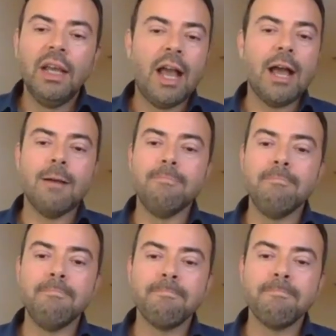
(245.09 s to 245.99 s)

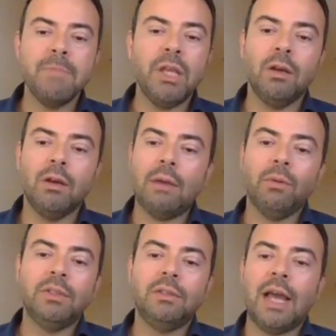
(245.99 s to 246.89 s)
You
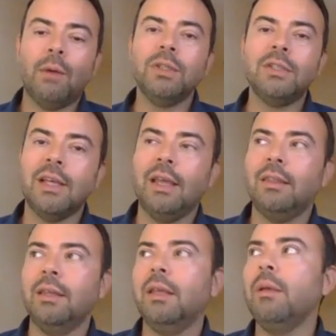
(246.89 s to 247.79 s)
know, I would say
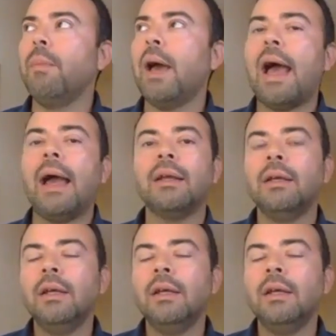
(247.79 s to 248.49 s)
thinking back,